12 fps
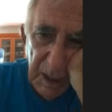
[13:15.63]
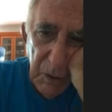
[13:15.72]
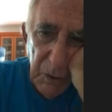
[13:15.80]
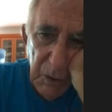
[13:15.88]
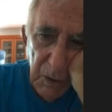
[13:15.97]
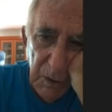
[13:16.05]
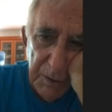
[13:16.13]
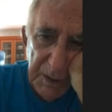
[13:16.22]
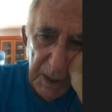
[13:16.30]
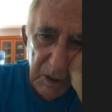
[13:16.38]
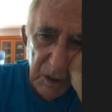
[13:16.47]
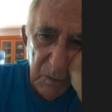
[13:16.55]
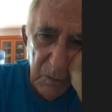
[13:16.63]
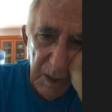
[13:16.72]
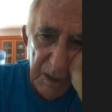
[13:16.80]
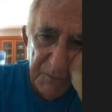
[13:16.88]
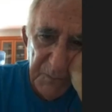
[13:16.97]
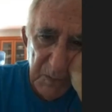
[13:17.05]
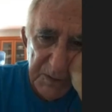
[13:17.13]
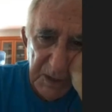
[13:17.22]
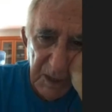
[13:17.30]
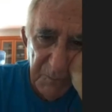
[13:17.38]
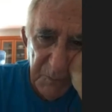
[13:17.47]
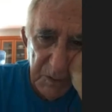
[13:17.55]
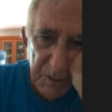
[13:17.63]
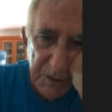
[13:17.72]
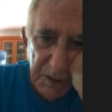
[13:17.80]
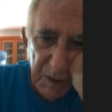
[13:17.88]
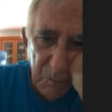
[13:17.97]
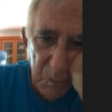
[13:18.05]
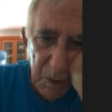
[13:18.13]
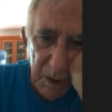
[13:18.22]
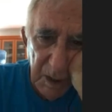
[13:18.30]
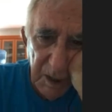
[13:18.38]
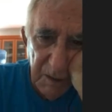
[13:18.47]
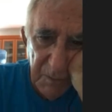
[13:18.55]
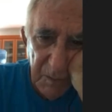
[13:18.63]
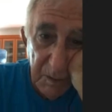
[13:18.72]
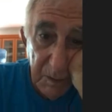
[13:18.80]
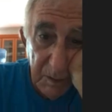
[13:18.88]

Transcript: heard that you write for Sanford and Son, whatever,